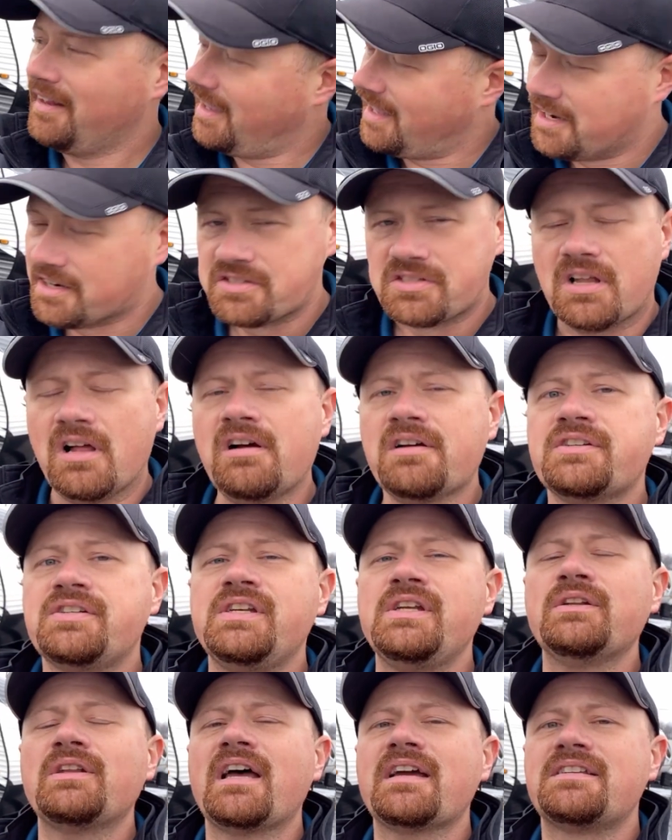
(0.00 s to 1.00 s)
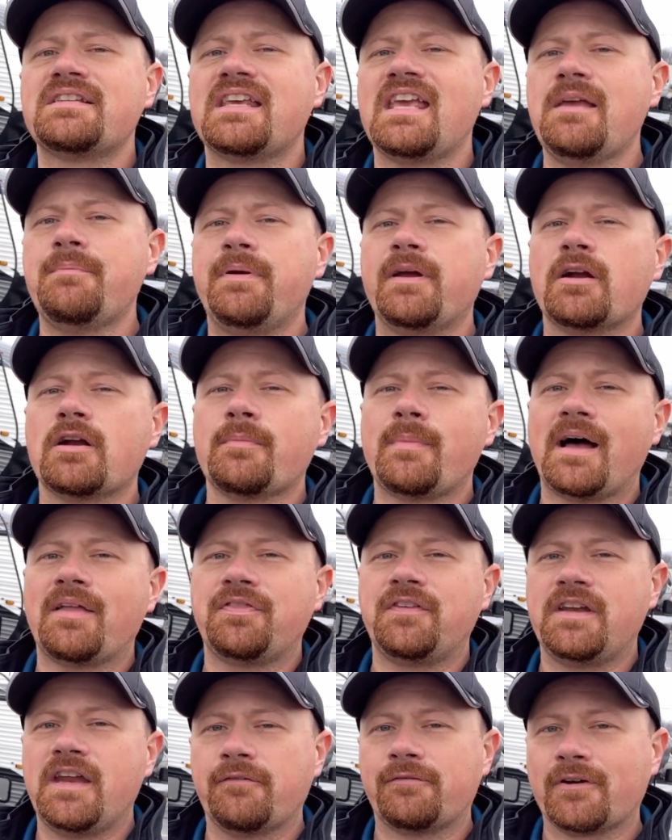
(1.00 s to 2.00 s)
And as long as you like to keep hearing about
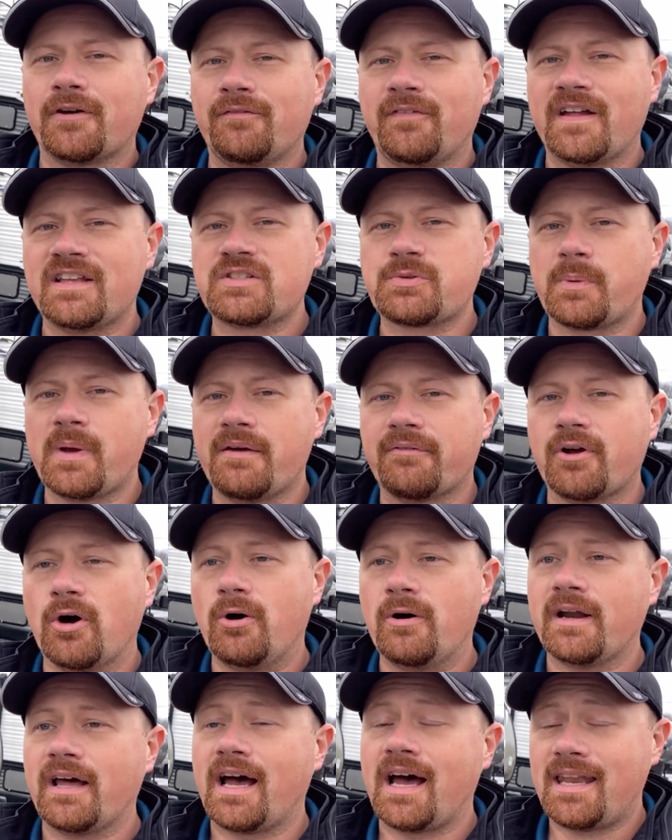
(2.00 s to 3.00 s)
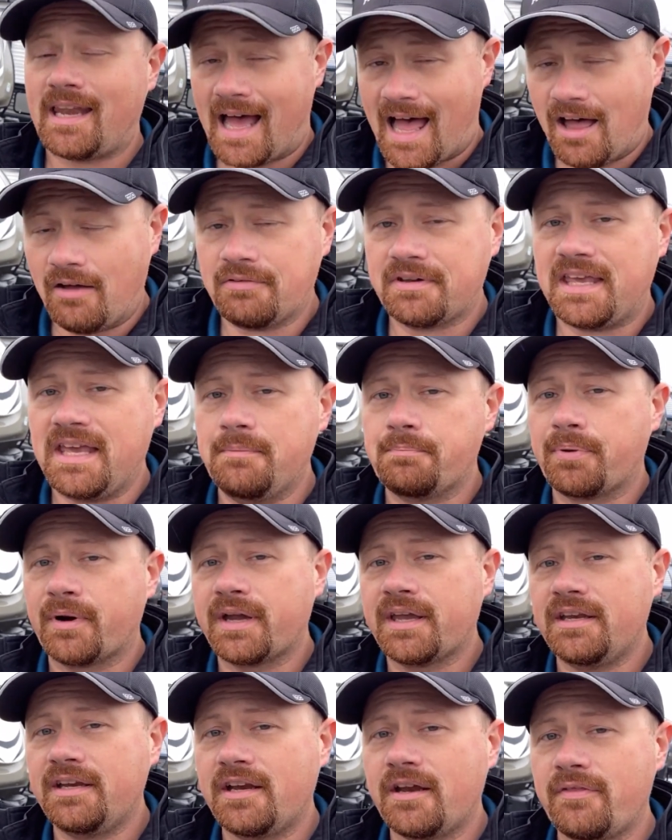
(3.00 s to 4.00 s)
the different events we have going on, I'll keep
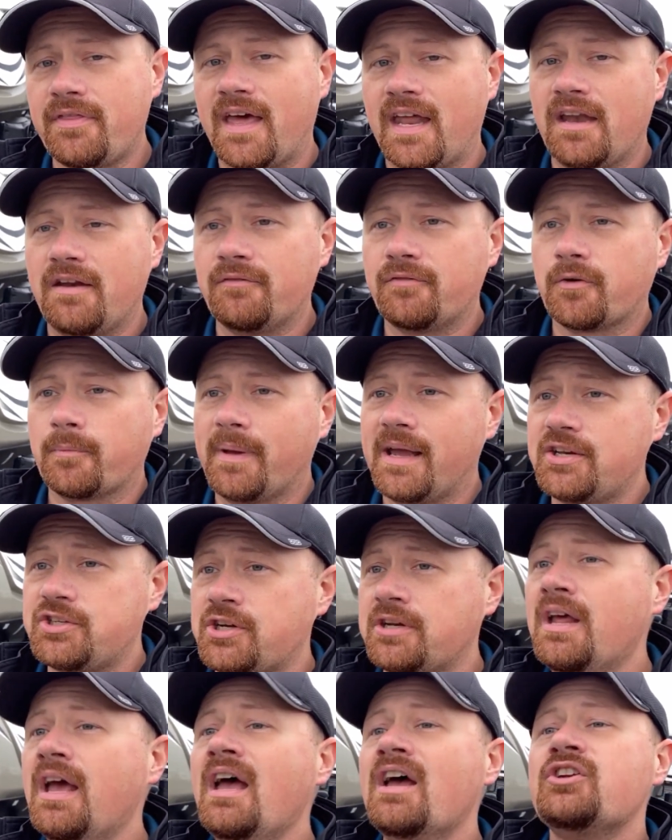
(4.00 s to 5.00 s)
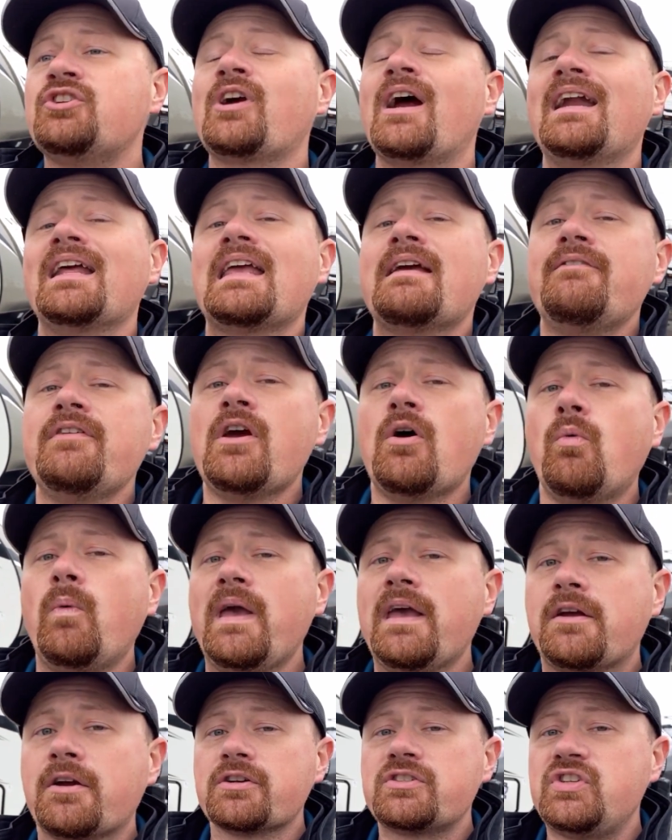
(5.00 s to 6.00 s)
bringing you that information. Try to give you a
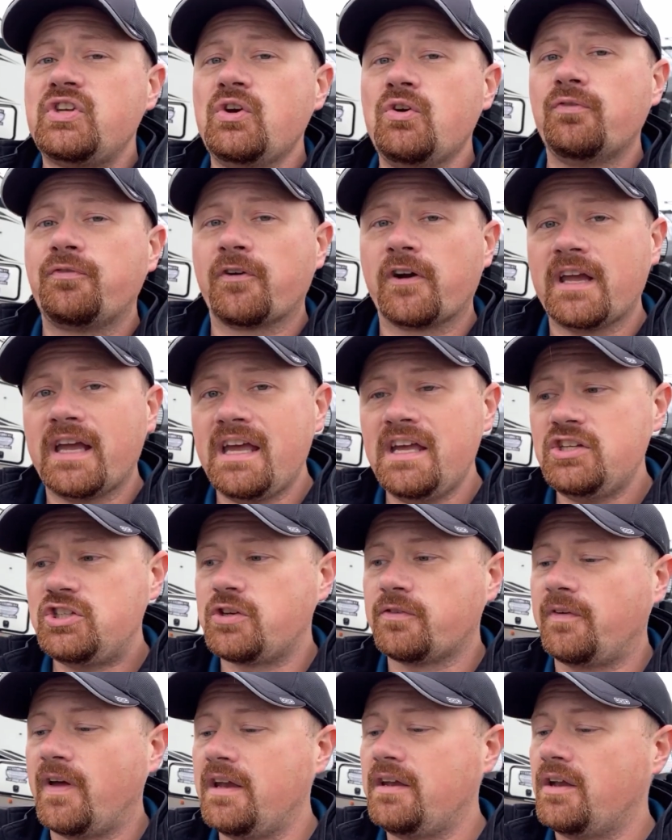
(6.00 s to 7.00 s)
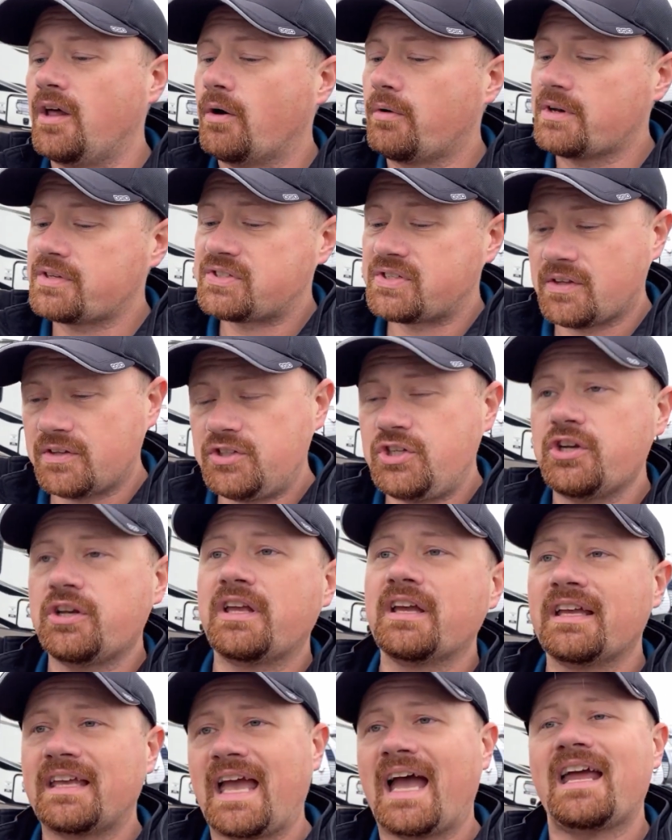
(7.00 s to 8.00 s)
week two for each event notice so that you
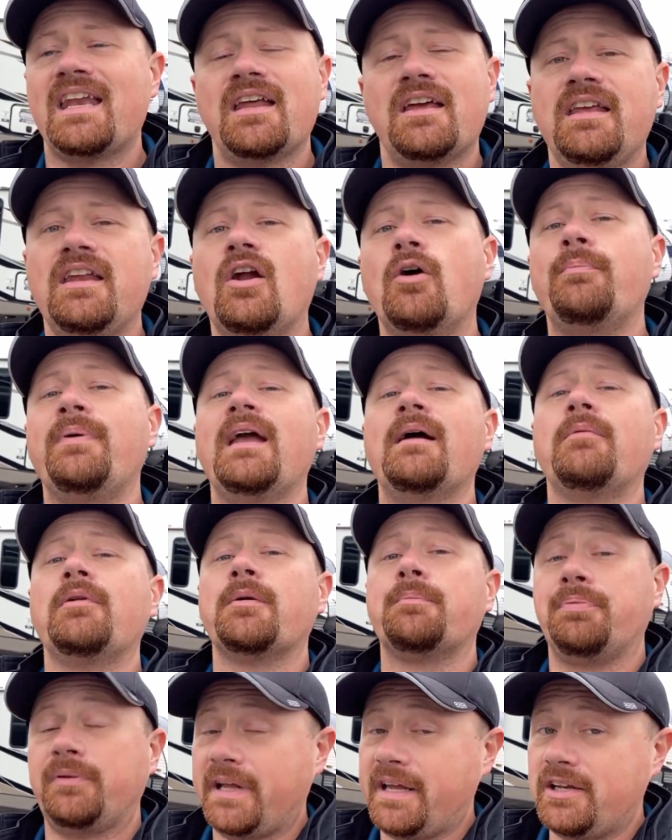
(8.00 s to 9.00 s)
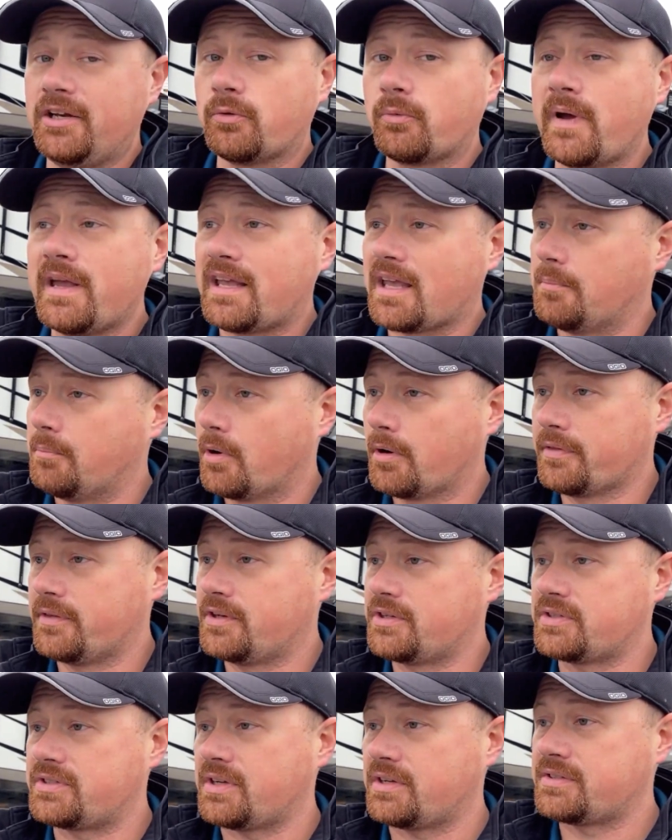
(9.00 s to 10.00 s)
can kind of, you know, be able to plan your weekend more than
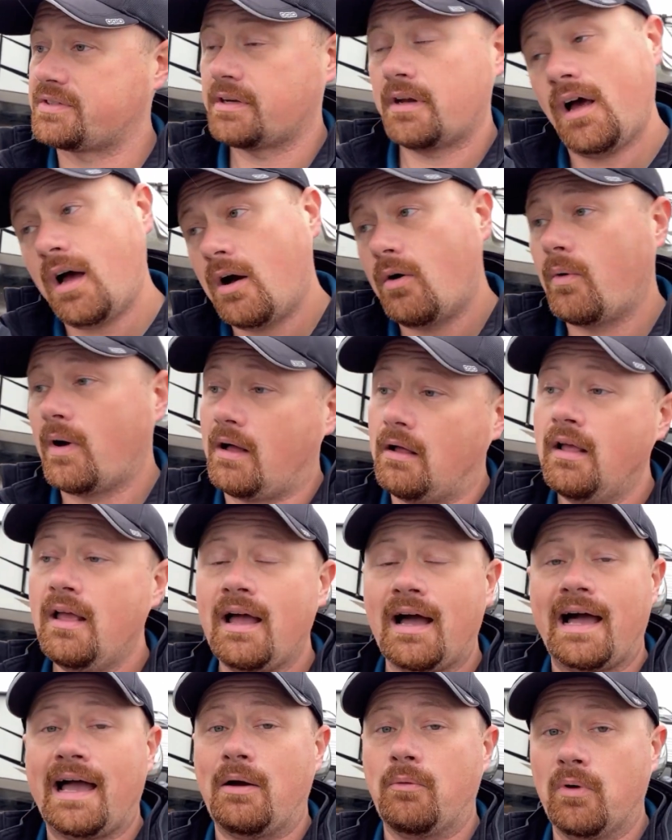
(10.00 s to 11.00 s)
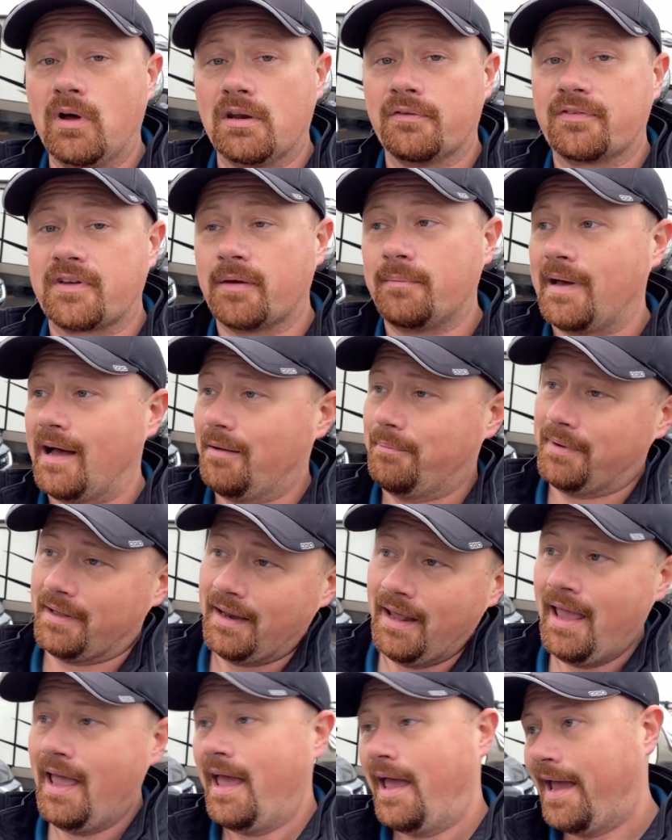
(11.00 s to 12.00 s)
just all of a sudden, oh, well, I would have come out, but
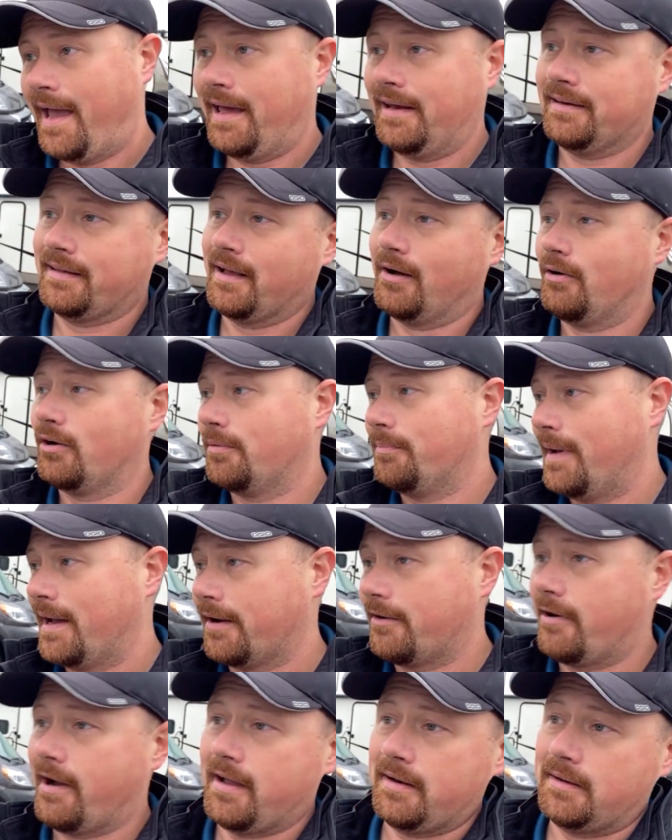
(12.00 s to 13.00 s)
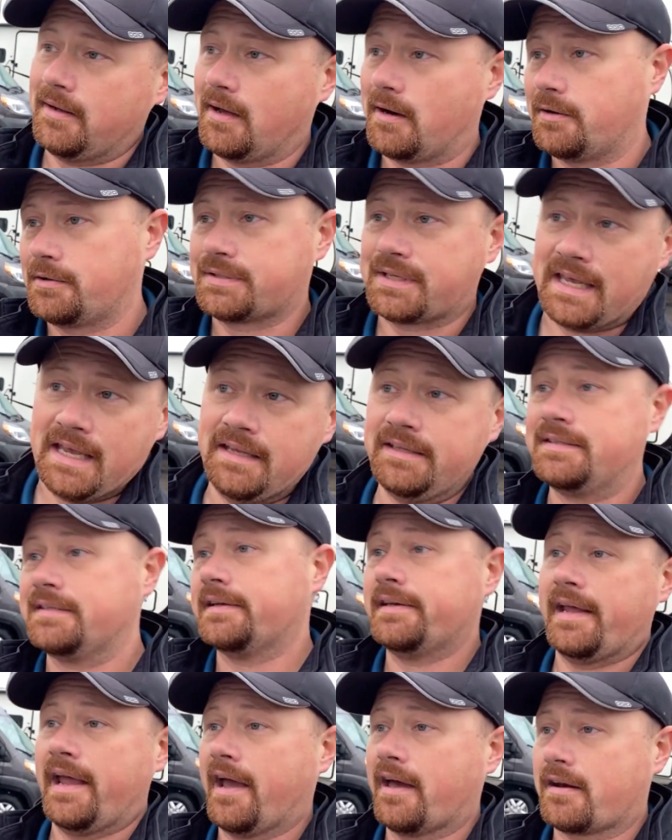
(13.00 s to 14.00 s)
had to go to my granddaughter's
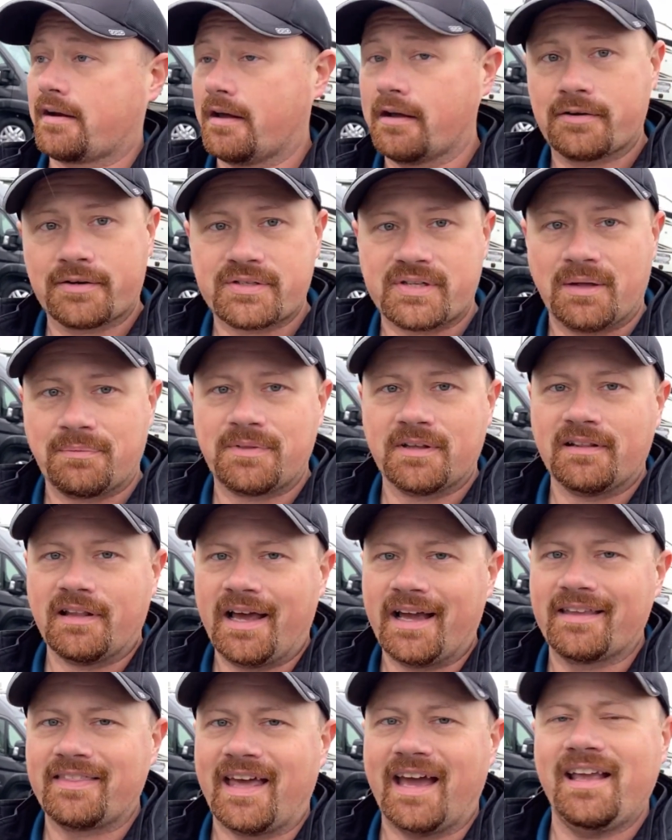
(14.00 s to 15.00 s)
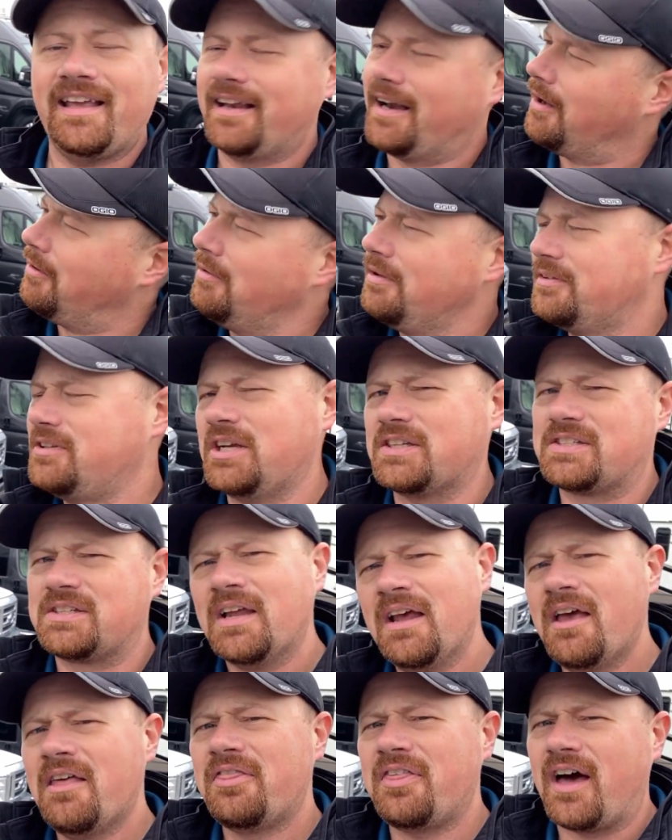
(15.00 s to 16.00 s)
quinceanera or something like that. You know, just
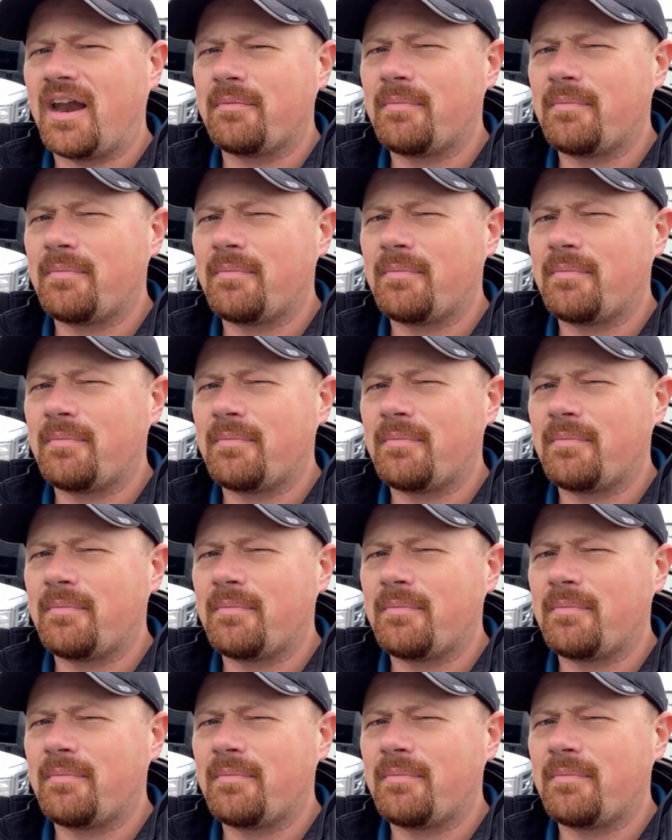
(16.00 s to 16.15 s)
thought